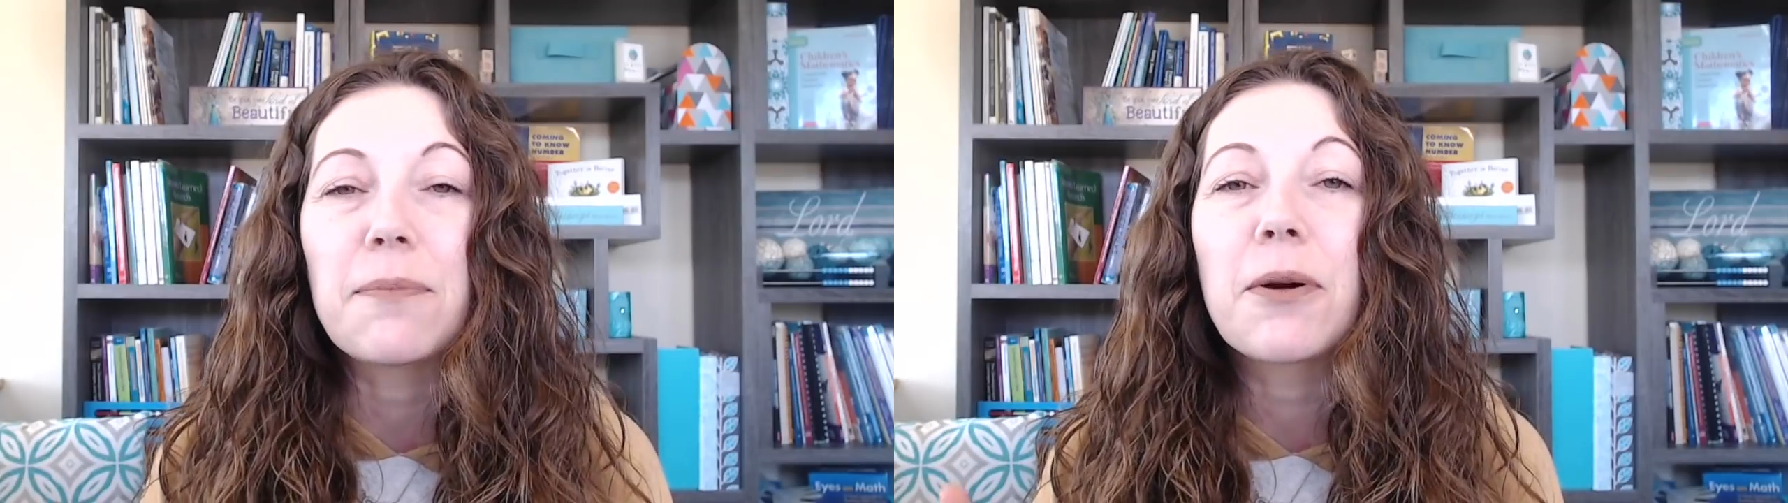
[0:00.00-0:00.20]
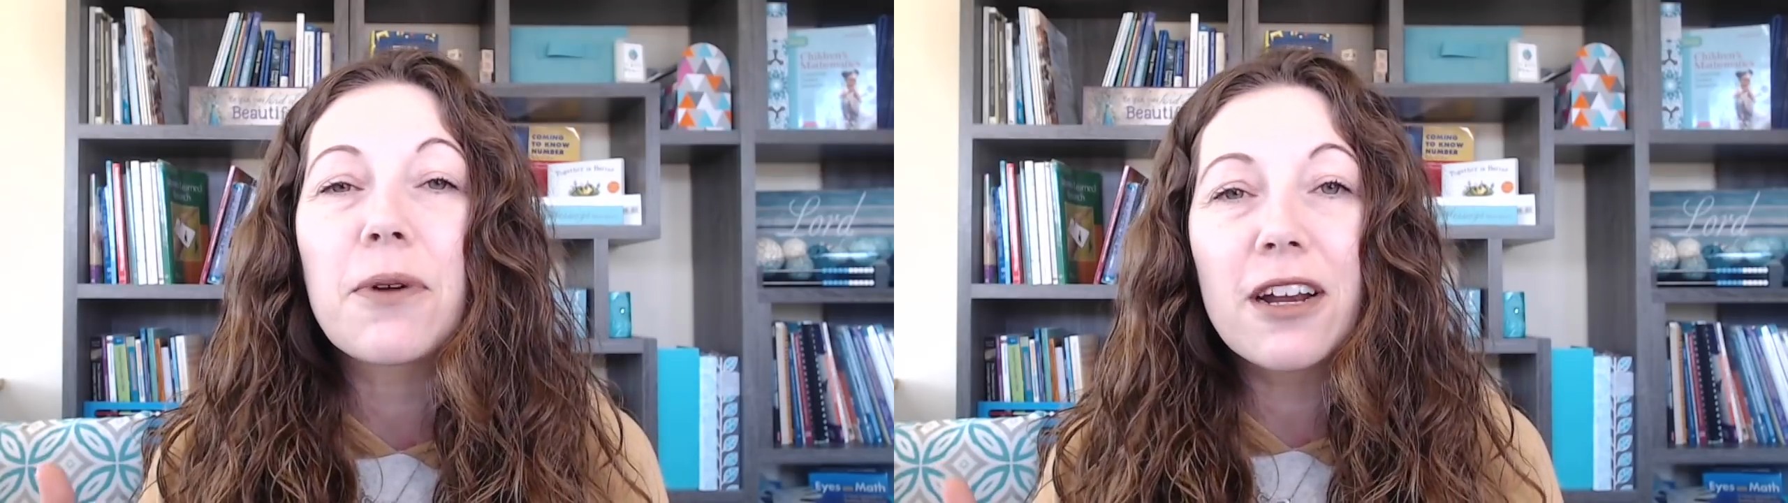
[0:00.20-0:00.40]

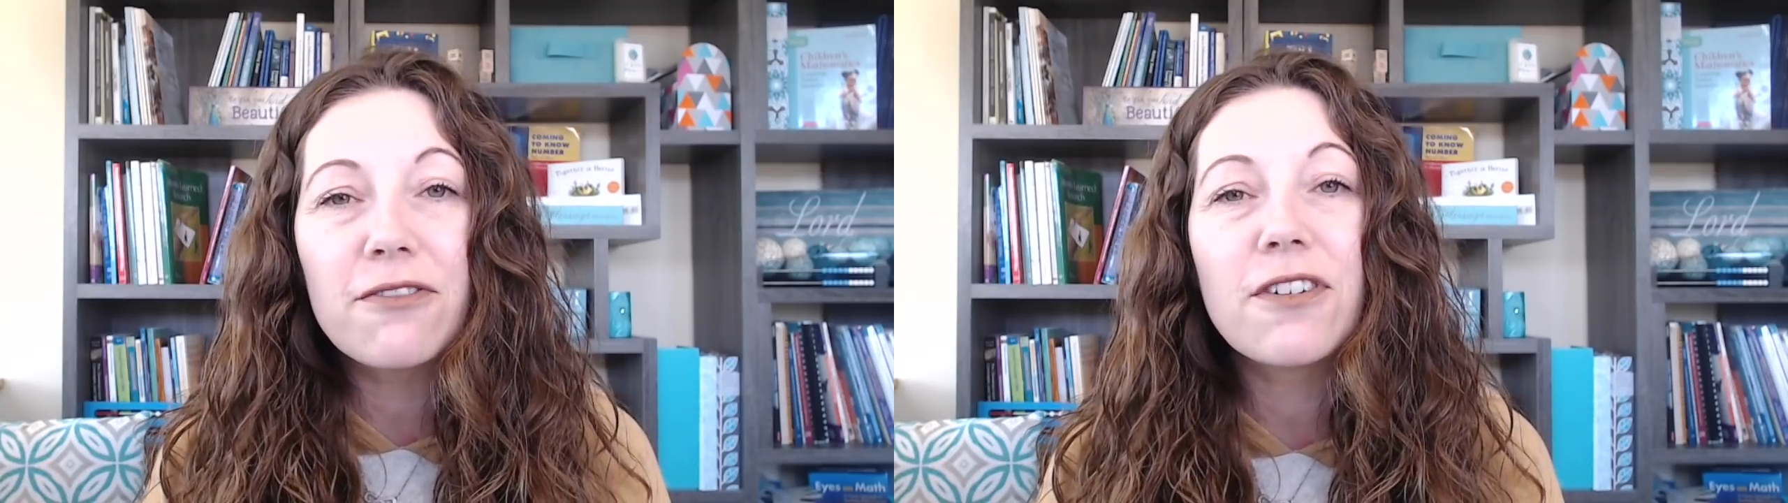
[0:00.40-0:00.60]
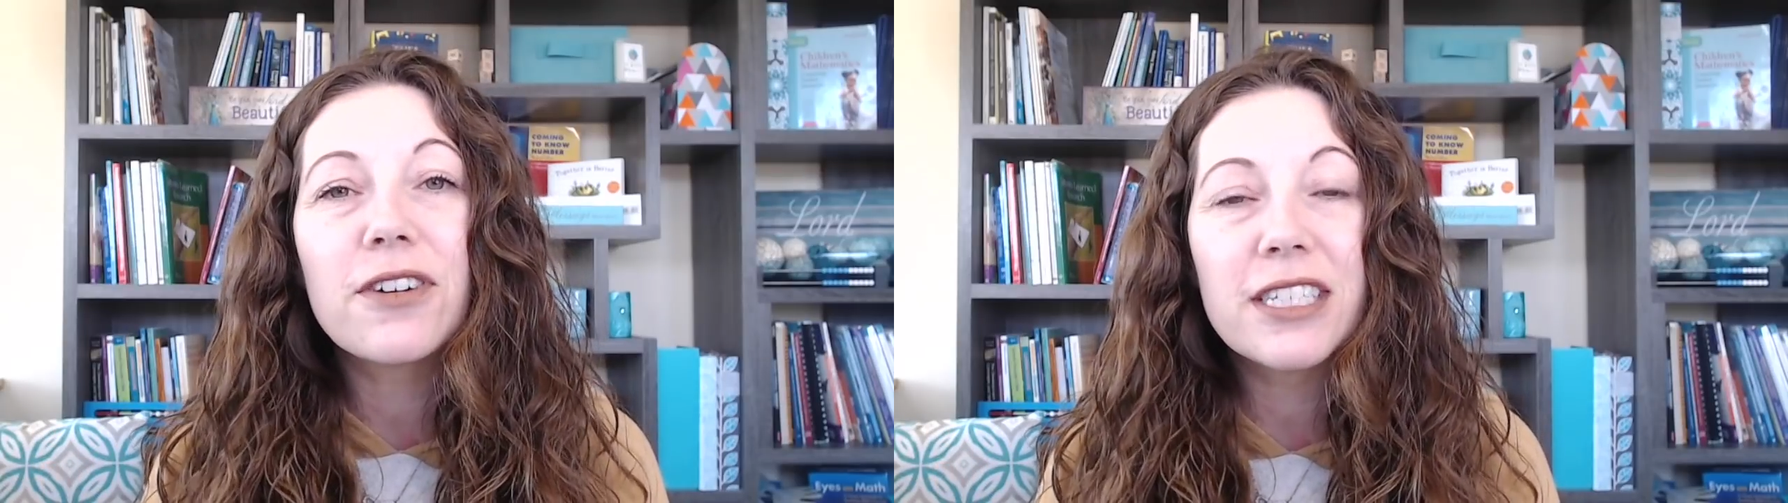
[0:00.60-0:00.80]
but we're going to
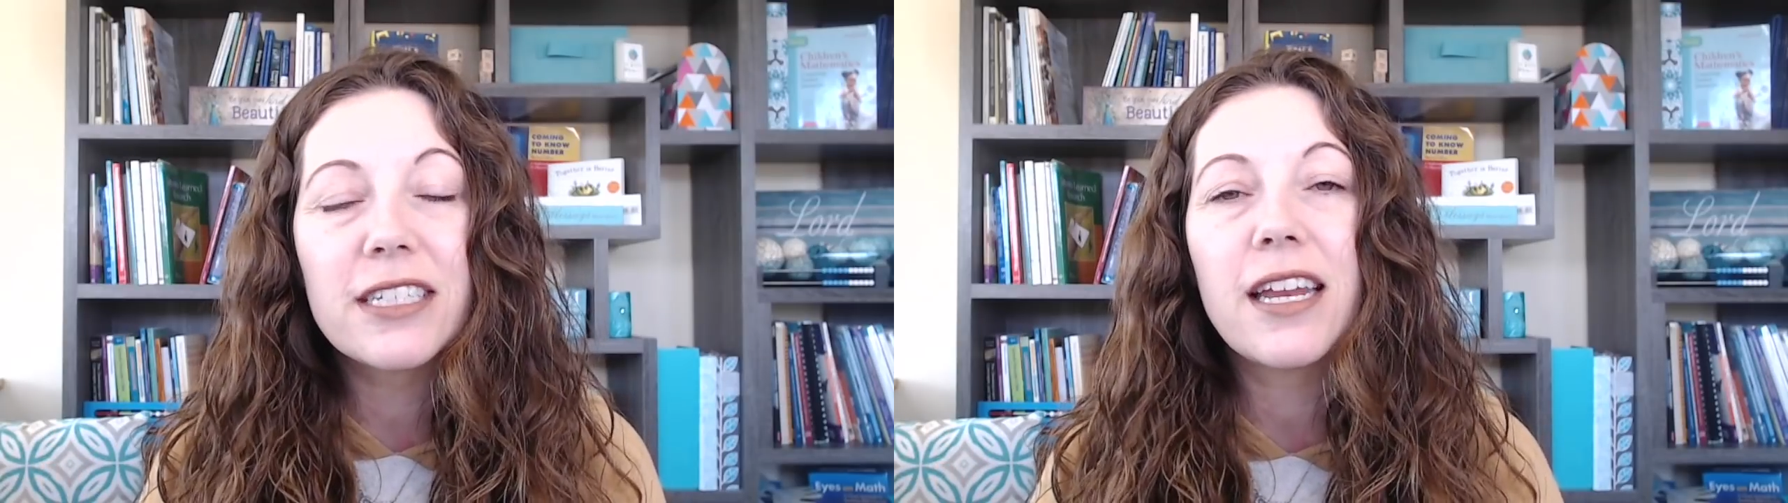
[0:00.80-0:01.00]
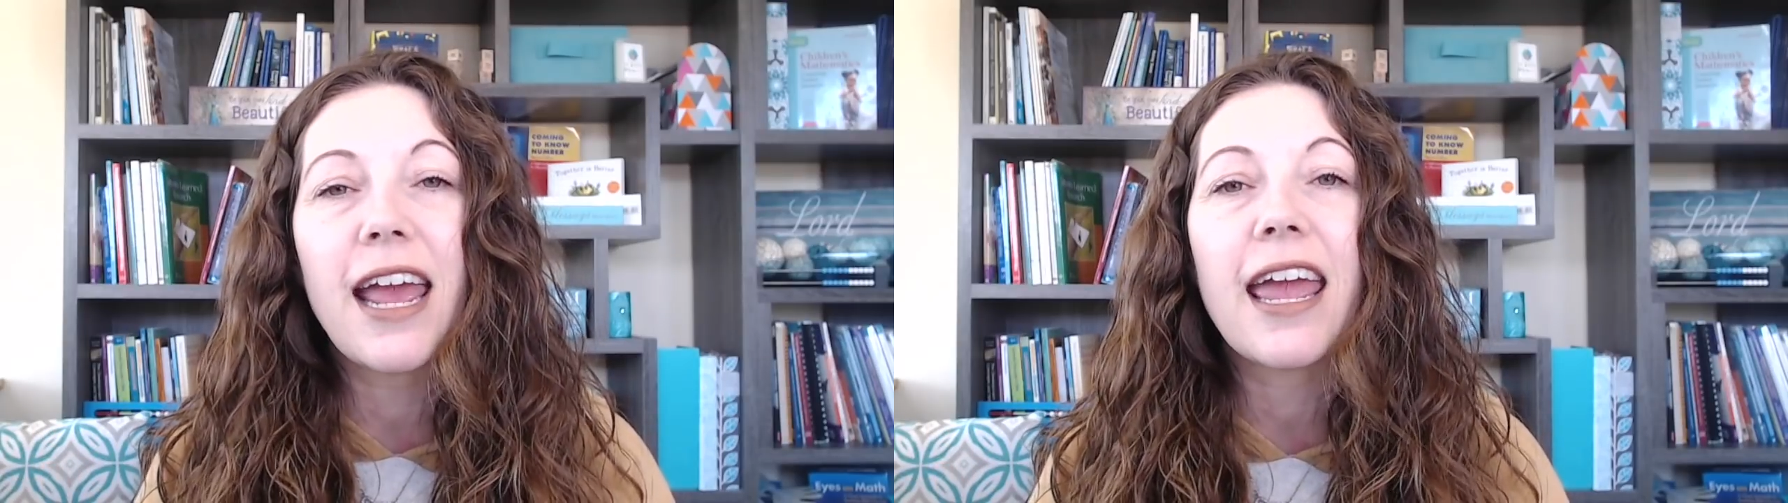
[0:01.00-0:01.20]
focus
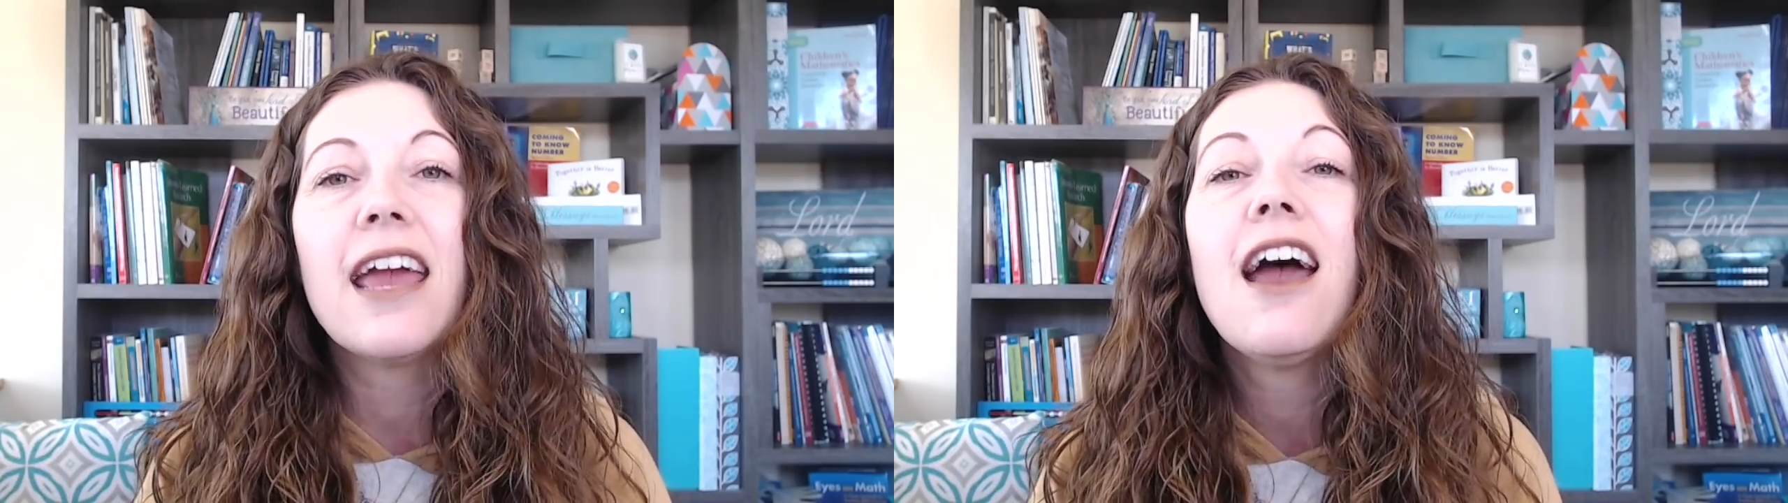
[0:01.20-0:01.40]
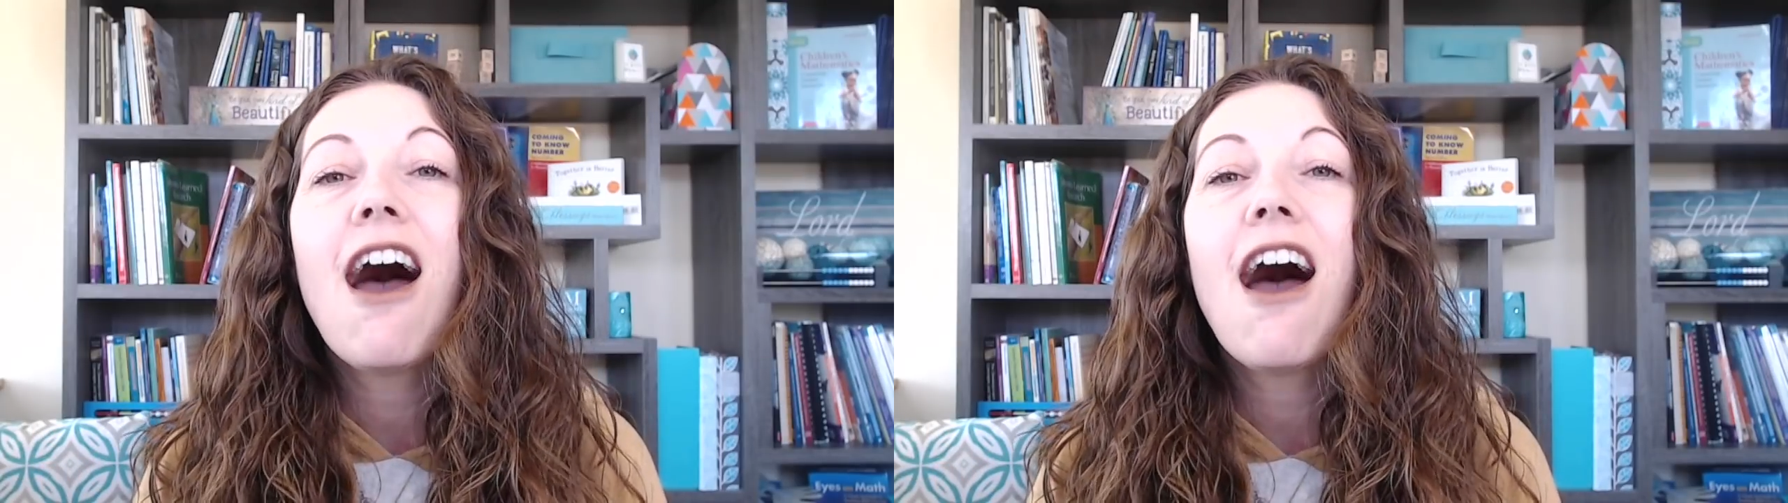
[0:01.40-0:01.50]
today